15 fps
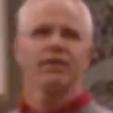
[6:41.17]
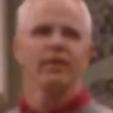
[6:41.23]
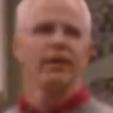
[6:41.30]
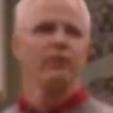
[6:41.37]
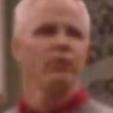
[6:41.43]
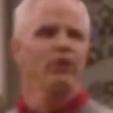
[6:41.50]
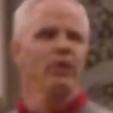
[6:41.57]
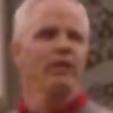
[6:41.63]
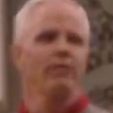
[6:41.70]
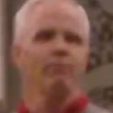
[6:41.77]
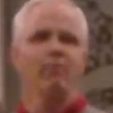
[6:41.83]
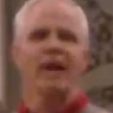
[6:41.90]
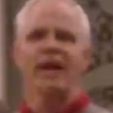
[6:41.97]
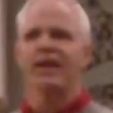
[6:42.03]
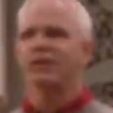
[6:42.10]
that
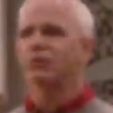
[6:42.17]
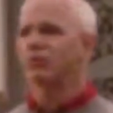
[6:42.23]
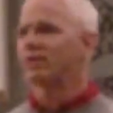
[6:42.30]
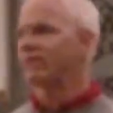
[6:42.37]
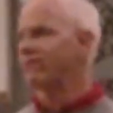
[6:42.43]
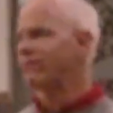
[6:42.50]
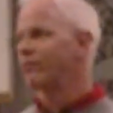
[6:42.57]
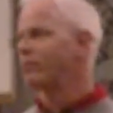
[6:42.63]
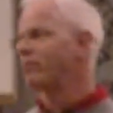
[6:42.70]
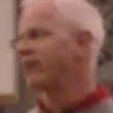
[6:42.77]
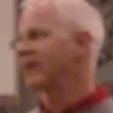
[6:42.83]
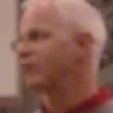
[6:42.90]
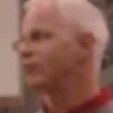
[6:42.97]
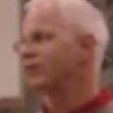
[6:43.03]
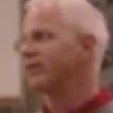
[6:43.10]
embodies what the food
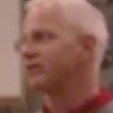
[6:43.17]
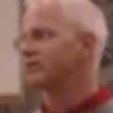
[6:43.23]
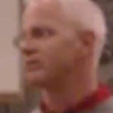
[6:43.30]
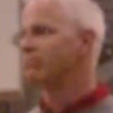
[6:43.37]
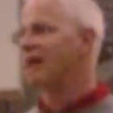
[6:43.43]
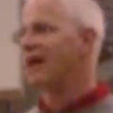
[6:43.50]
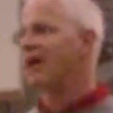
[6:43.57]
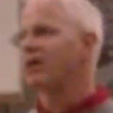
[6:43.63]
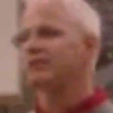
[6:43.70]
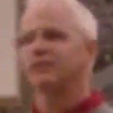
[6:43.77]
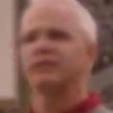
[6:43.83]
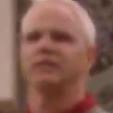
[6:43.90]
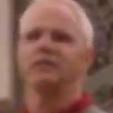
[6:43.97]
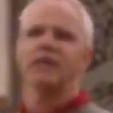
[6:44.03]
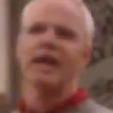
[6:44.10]
pantry is
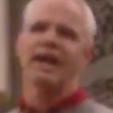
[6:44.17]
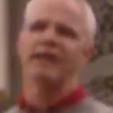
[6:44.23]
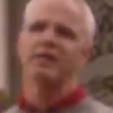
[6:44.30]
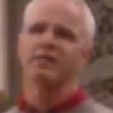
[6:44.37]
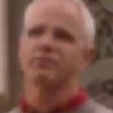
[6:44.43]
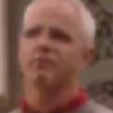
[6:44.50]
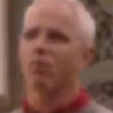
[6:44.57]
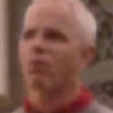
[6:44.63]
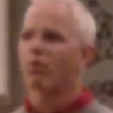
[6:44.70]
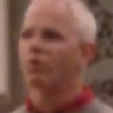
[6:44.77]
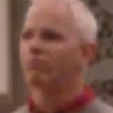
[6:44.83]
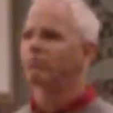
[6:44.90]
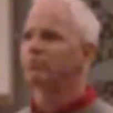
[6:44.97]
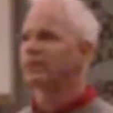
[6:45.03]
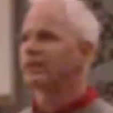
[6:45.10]
about in its highest
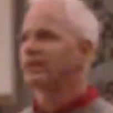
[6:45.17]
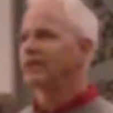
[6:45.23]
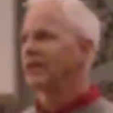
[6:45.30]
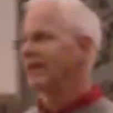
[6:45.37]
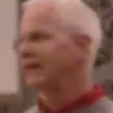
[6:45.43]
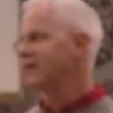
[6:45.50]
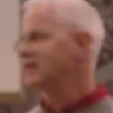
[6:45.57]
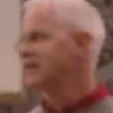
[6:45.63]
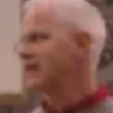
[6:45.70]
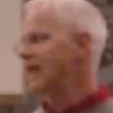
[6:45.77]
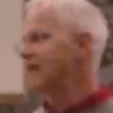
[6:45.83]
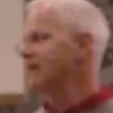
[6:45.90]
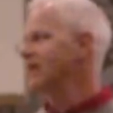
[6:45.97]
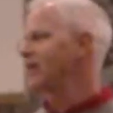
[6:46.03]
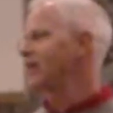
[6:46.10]
form, and it's
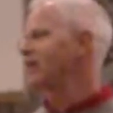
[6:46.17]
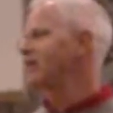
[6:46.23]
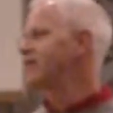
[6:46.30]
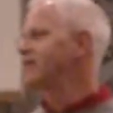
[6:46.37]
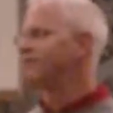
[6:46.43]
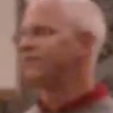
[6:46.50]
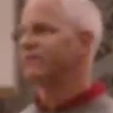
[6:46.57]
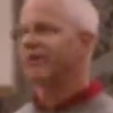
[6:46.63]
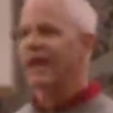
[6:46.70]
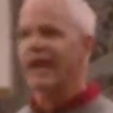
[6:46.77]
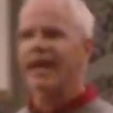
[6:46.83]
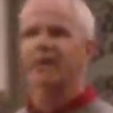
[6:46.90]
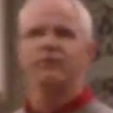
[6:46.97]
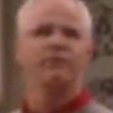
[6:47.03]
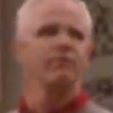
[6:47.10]
that kind of
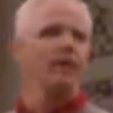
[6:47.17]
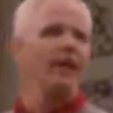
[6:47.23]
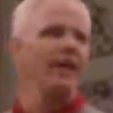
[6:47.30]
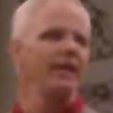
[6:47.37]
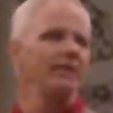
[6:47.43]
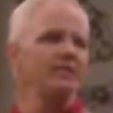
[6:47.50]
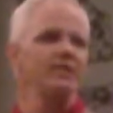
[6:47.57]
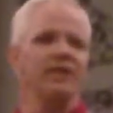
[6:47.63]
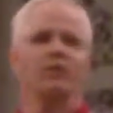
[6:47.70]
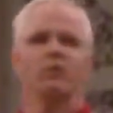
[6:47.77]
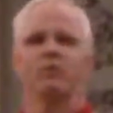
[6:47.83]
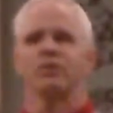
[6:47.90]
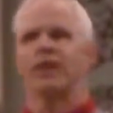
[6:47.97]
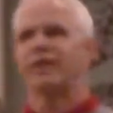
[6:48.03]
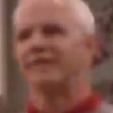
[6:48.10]
act of kindness that
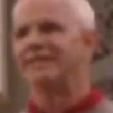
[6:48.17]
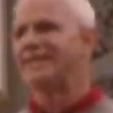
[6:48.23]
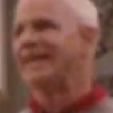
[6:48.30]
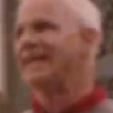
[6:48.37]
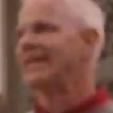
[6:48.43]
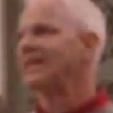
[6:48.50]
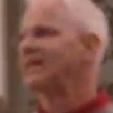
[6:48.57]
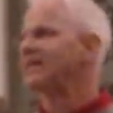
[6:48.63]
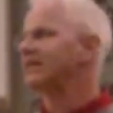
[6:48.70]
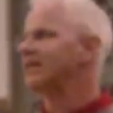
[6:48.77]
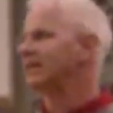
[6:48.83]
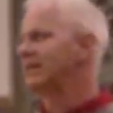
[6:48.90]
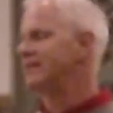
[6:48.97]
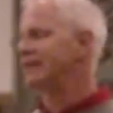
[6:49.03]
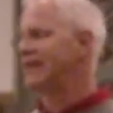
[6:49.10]
goes on day in
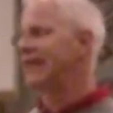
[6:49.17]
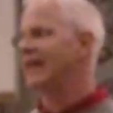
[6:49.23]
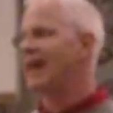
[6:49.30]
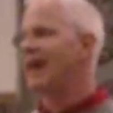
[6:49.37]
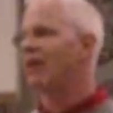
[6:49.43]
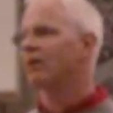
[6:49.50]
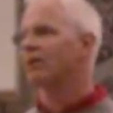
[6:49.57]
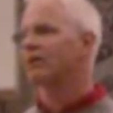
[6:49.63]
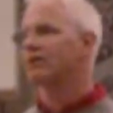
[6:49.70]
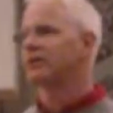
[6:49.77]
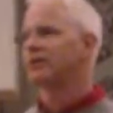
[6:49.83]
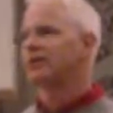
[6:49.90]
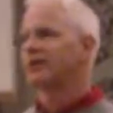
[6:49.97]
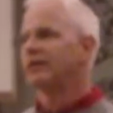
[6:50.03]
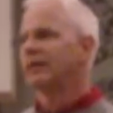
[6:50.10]
and day out.
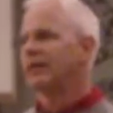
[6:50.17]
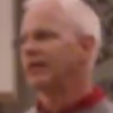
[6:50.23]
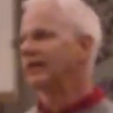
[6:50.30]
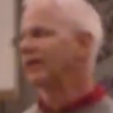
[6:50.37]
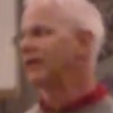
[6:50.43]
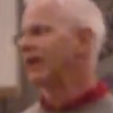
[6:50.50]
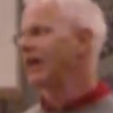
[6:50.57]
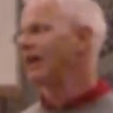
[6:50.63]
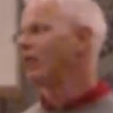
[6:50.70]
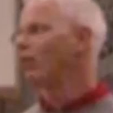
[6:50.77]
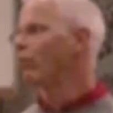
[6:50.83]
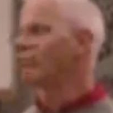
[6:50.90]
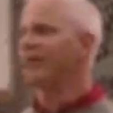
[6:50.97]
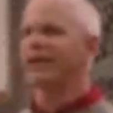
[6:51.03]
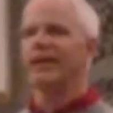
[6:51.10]
And I
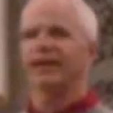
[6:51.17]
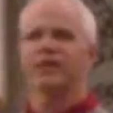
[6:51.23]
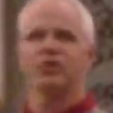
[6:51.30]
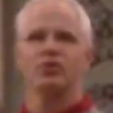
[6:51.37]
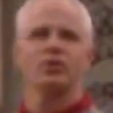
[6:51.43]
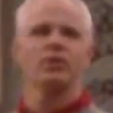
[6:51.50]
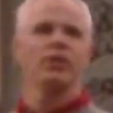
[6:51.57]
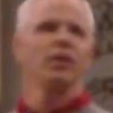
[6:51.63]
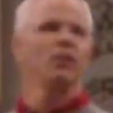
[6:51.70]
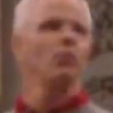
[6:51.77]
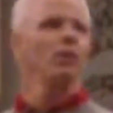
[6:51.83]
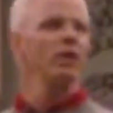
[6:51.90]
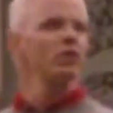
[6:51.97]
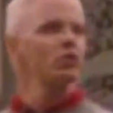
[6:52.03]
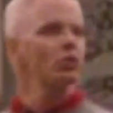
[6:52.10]
hope that as
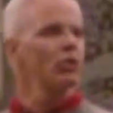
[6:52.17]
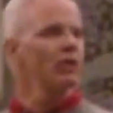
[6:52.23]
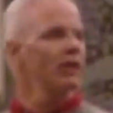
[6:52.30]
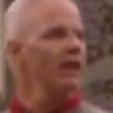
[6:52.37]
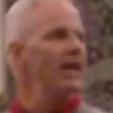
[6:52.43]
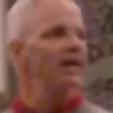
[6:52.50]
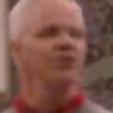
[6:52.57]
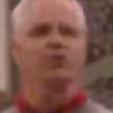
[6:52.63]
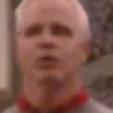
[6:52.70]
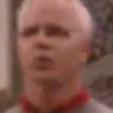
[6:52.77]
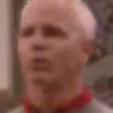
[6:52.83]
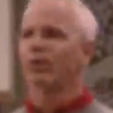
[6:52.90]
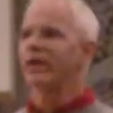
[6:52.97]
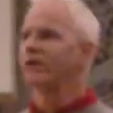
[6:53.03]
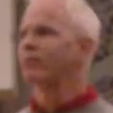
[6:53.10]
we enjoy the
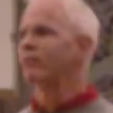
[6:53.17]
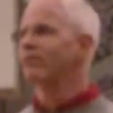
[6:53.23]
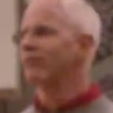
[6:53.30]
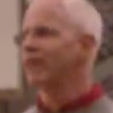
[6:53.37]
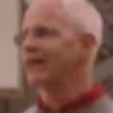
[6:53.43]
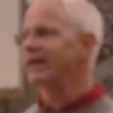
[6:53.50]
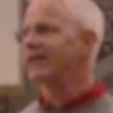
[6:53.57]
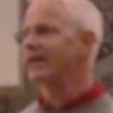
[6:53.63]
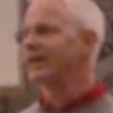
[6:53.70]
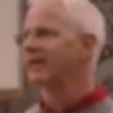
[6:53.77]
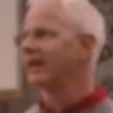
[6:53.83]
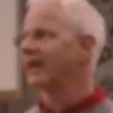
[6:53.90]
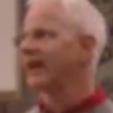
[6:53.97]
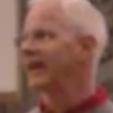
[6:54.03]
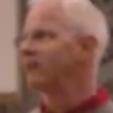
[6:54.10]
concert, we can reflect
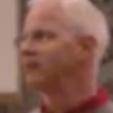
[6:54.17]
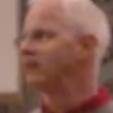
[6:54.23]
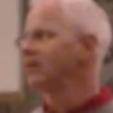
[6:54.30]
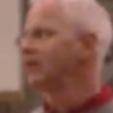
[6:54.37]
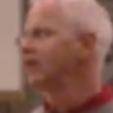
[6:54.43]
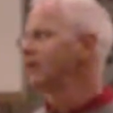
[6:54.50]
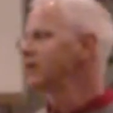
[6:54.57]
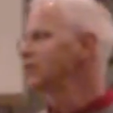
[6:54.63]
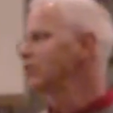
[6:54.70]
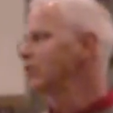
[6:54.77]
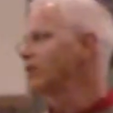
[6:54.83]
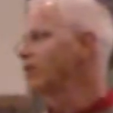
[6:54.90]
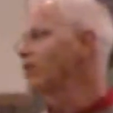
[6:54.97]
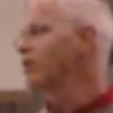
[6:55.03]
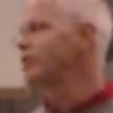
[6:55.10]
on that. So
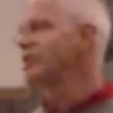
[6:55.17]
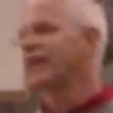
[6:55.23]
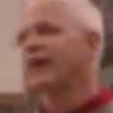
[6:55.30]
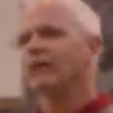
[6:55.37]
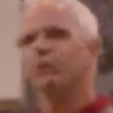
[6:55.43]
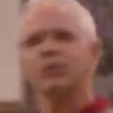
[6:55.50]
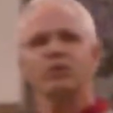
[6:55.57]
in closing, I